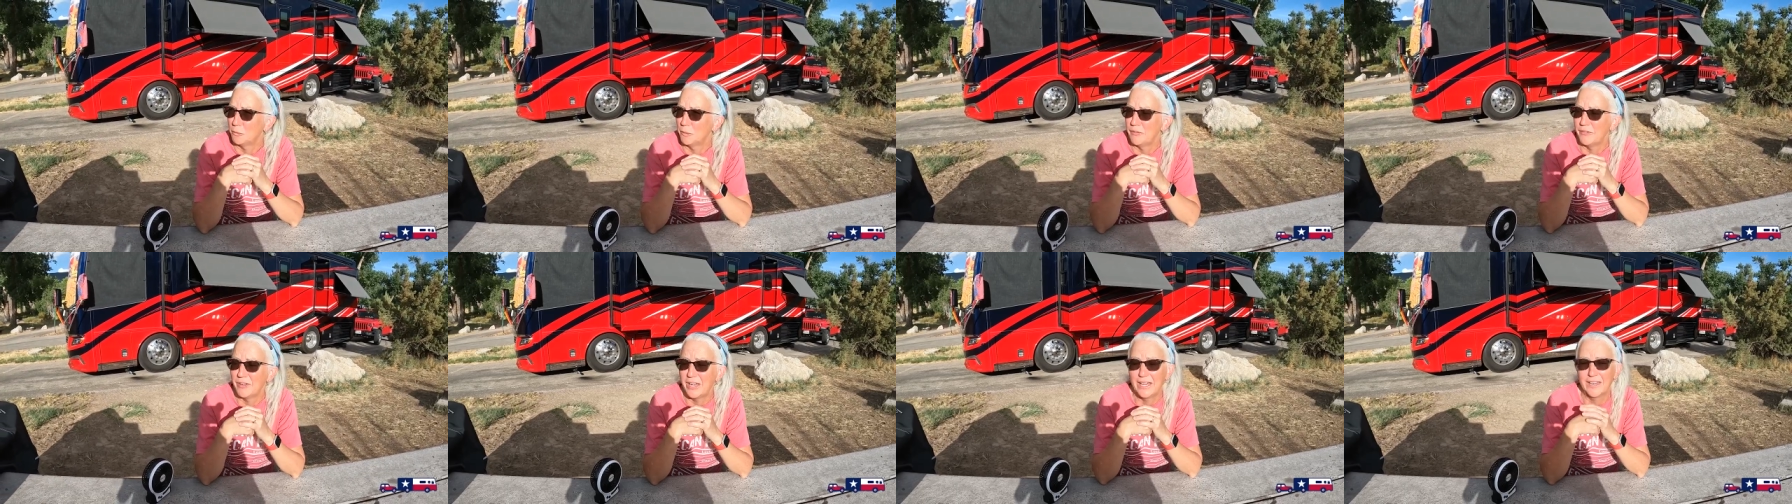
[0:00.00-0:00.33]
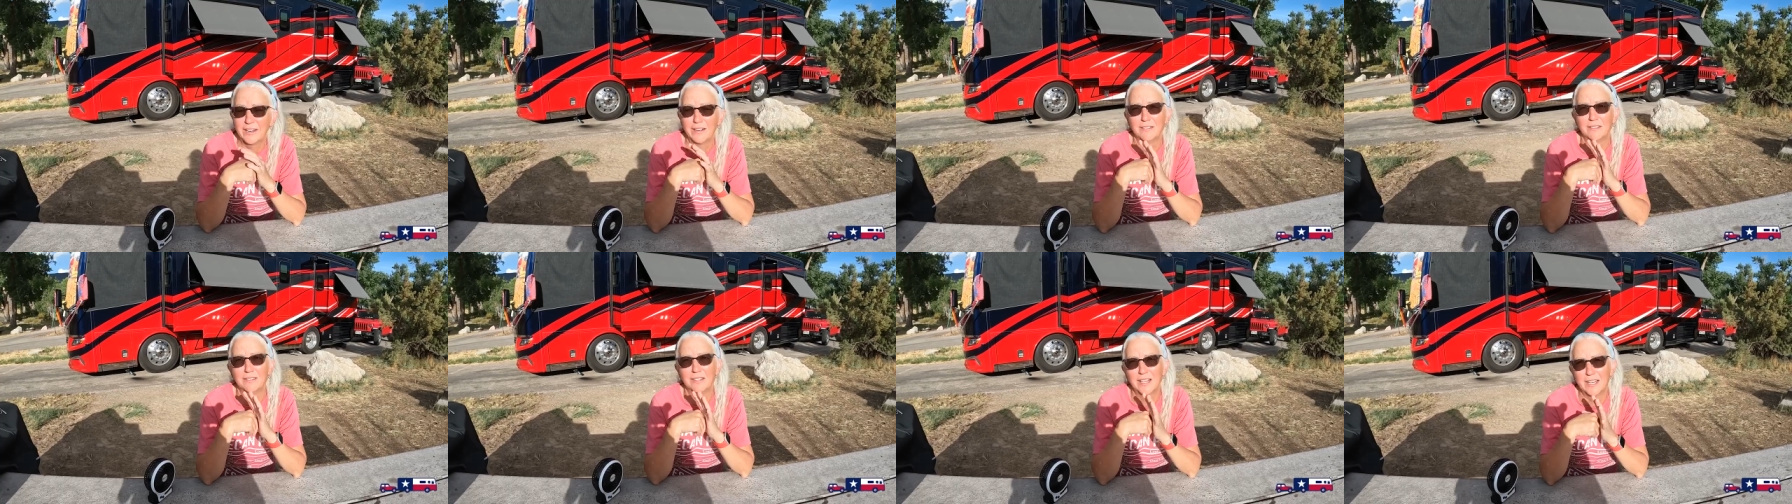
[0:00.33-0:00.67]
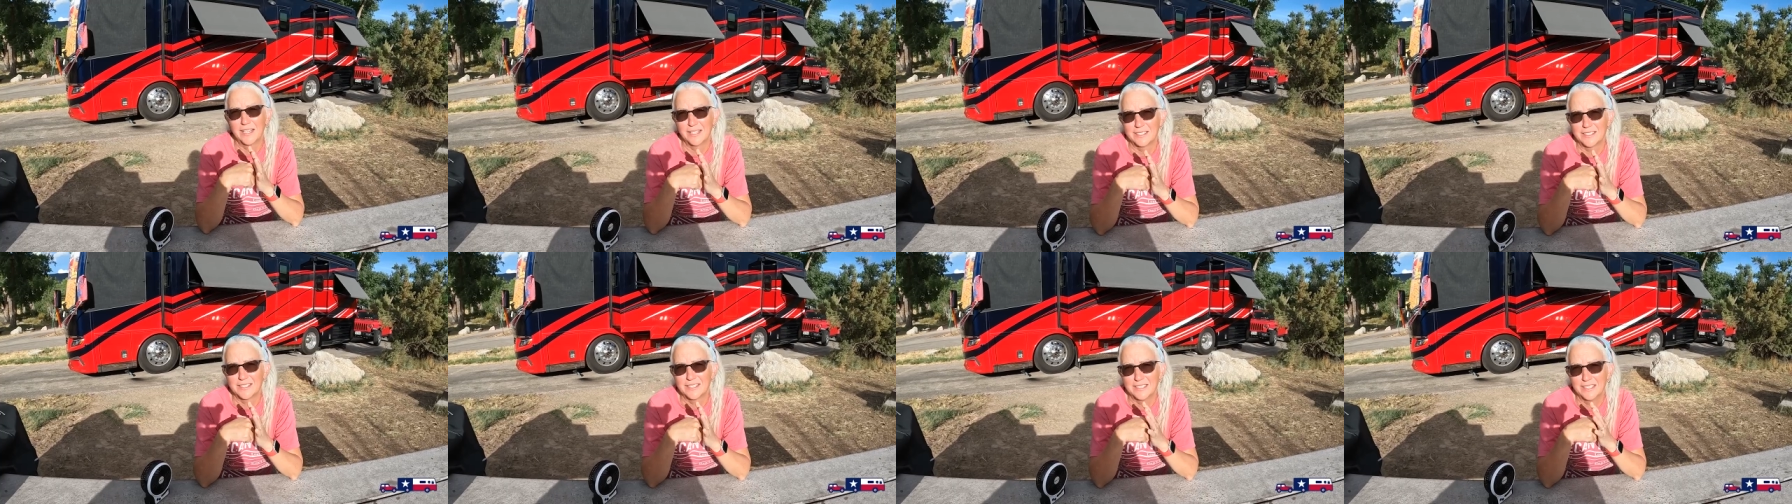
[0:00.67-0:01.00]
We've had a
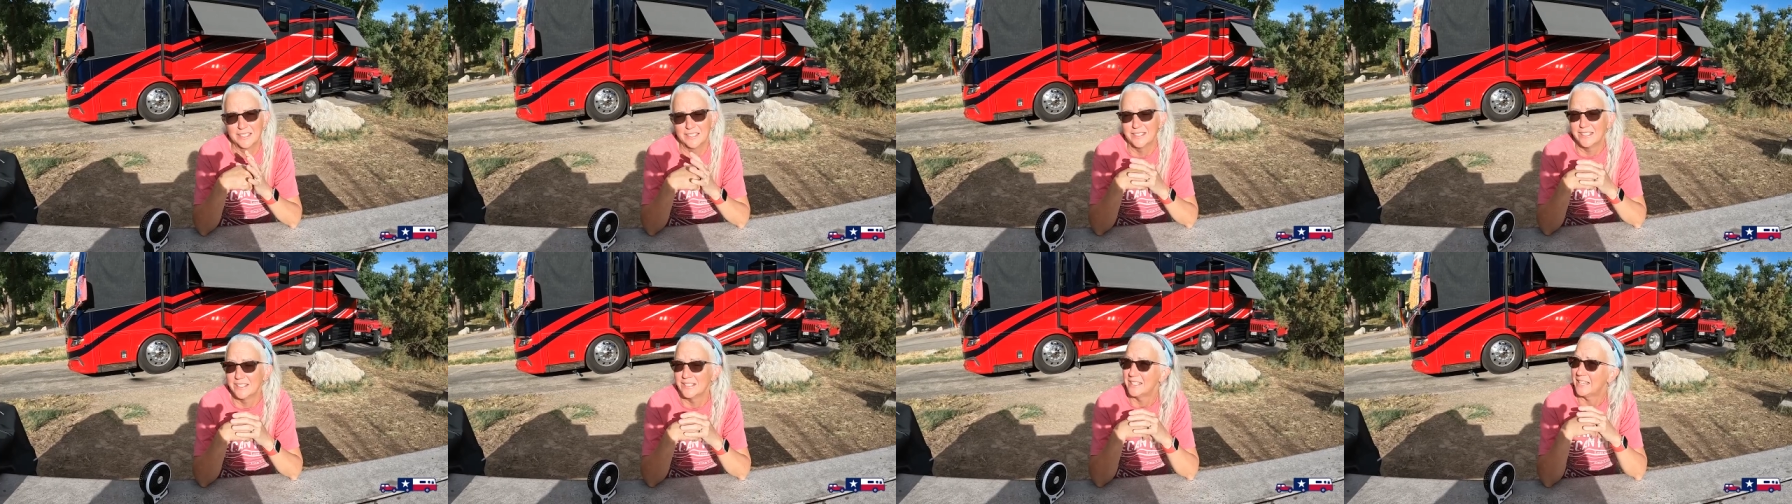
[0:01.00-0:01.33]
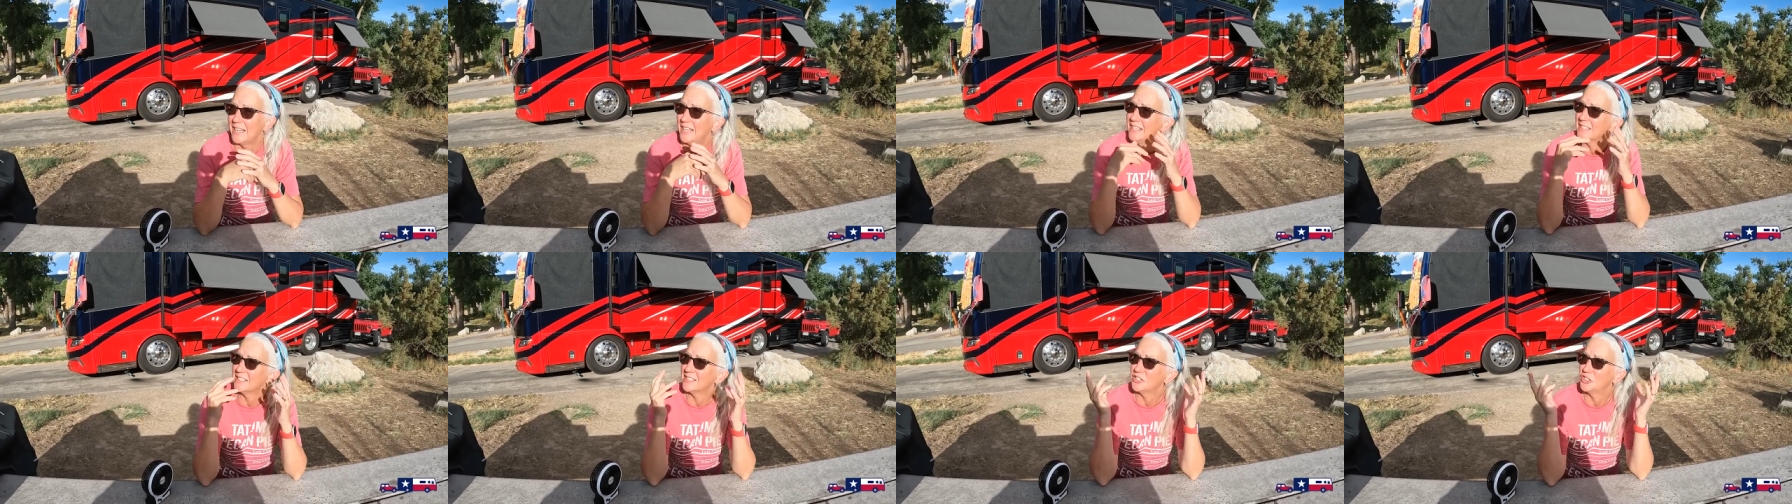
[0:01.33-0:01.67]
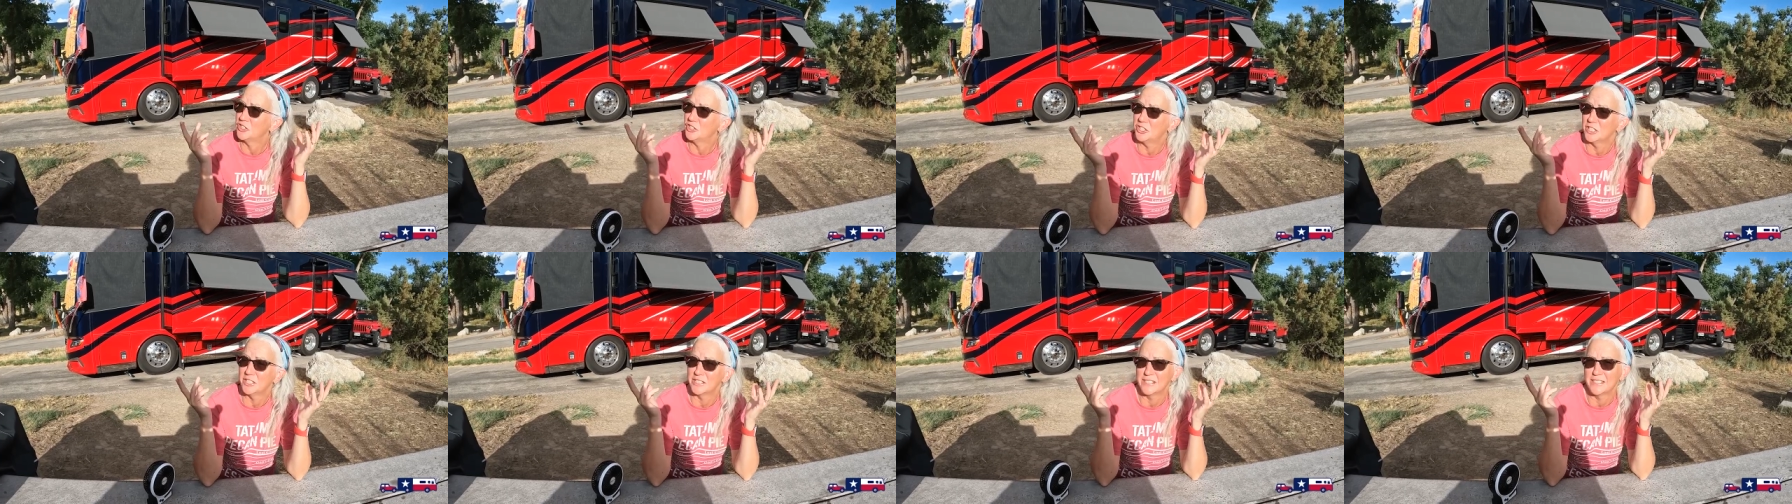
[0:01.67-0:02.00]
lot of sun today. It's
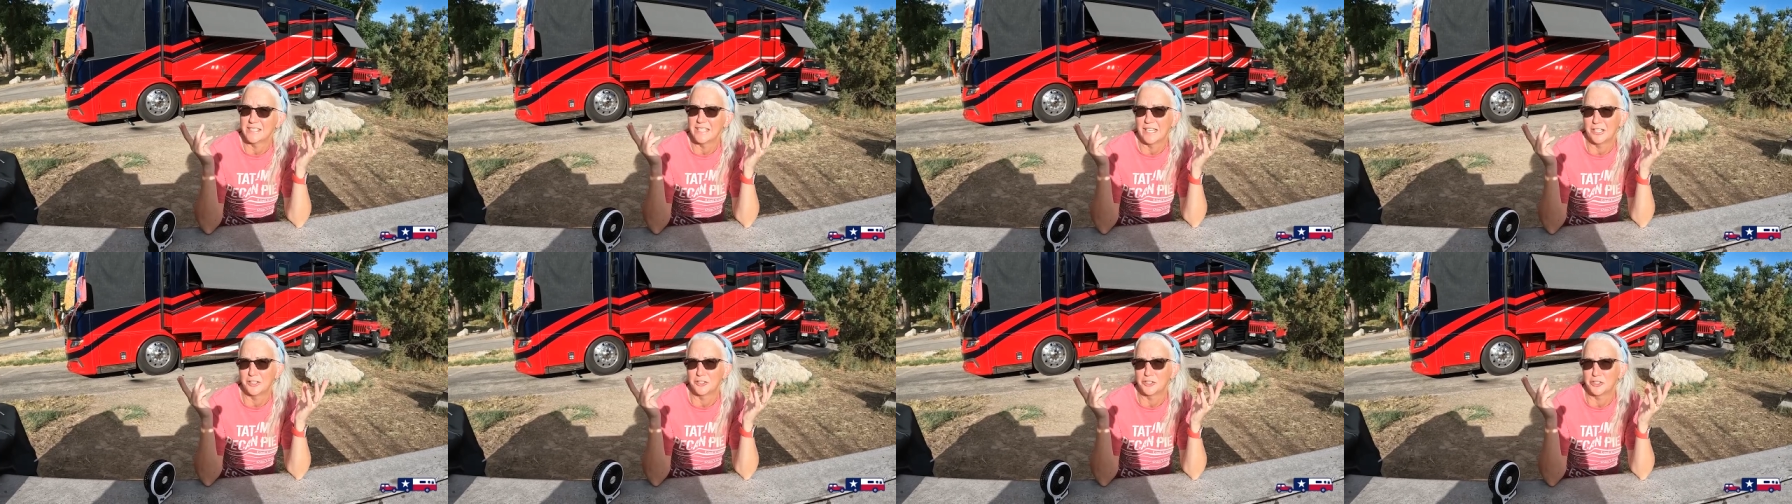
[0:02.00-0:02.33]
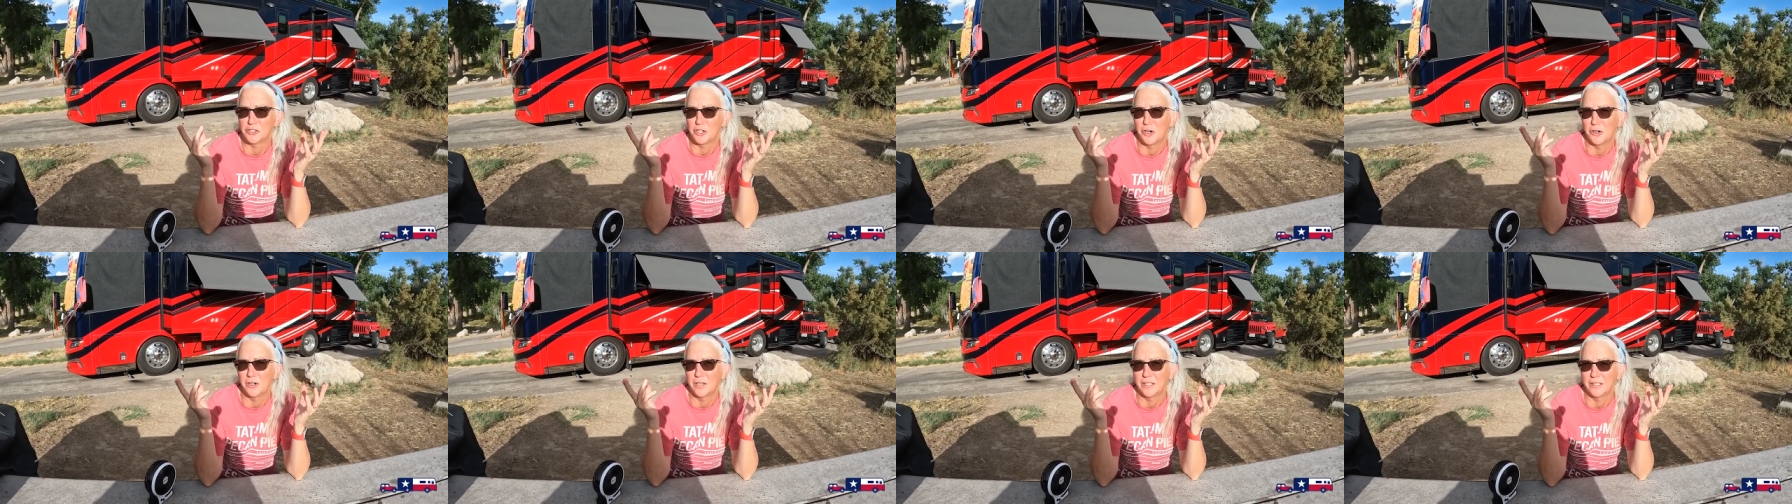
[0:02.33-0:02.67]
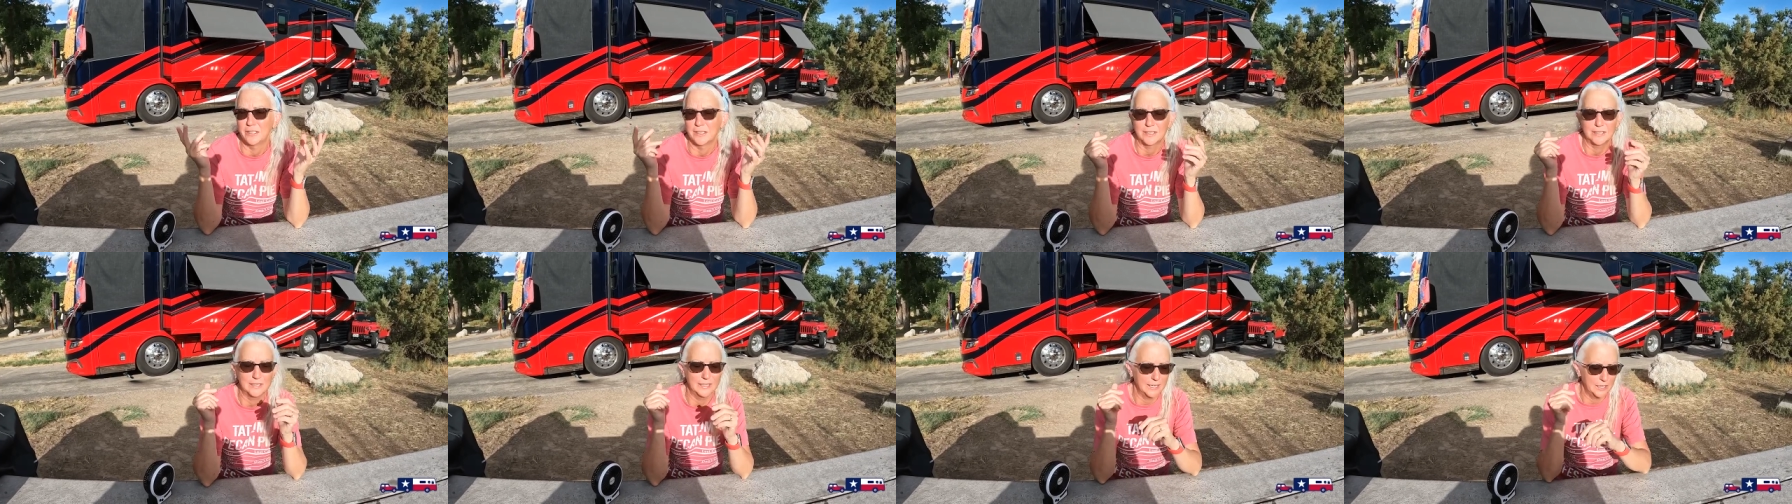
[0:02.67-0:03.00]
just now starting
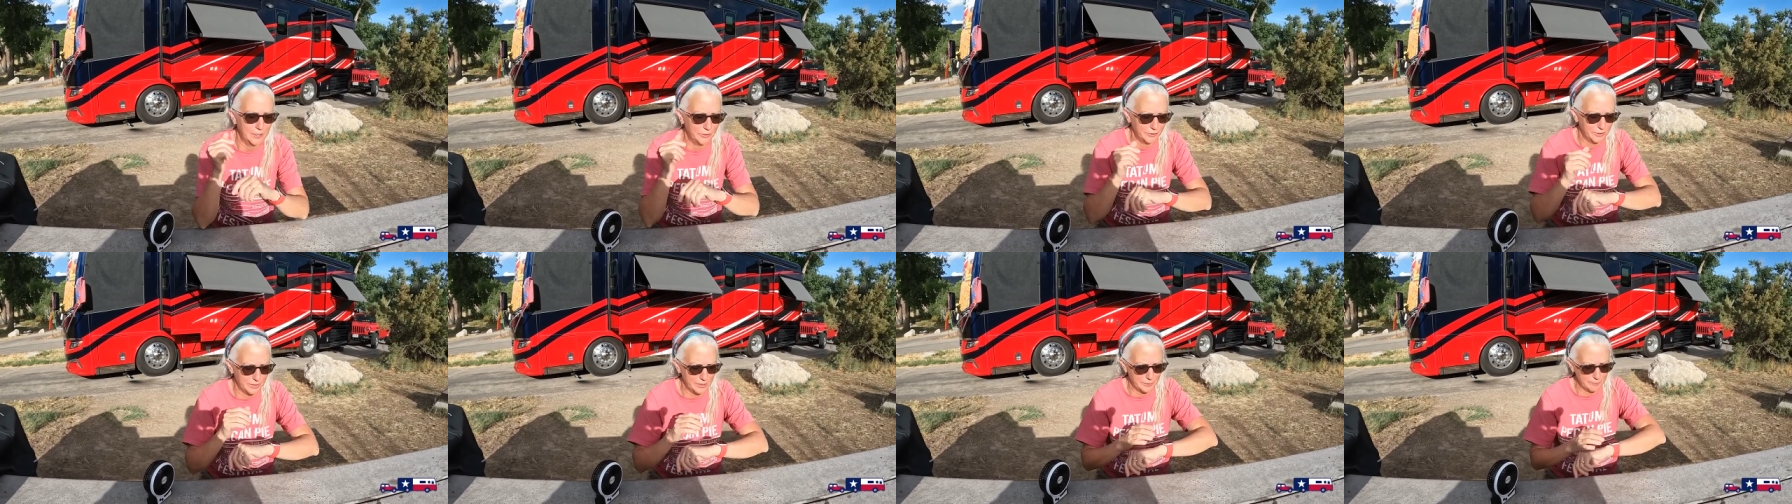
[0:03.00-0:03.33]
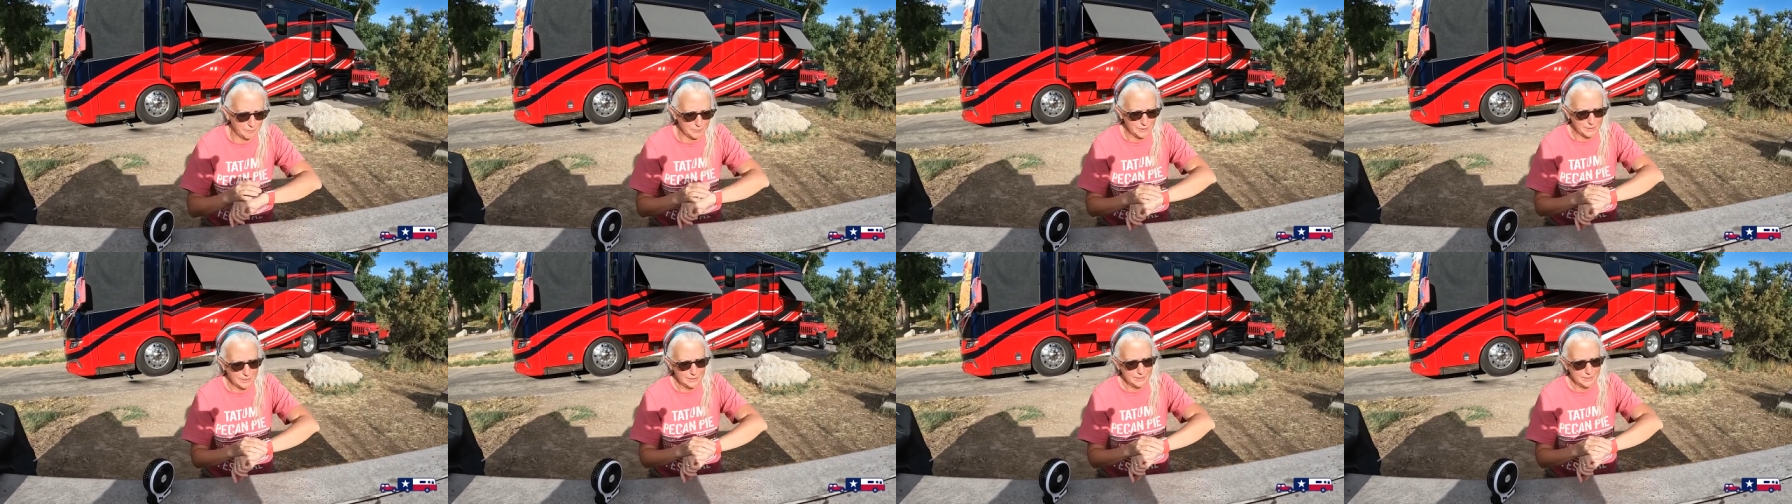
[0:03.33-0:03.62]
to cloud up.